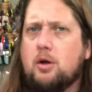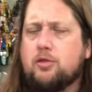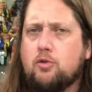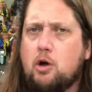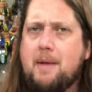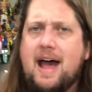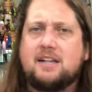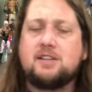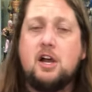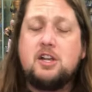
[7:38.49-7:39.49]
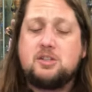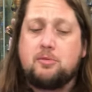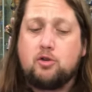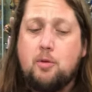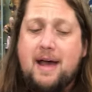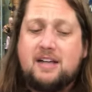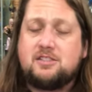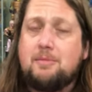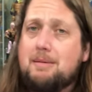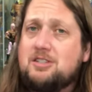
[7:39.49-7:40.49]
throwbacks,
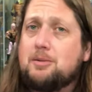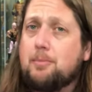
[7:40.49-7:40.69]
to maybe some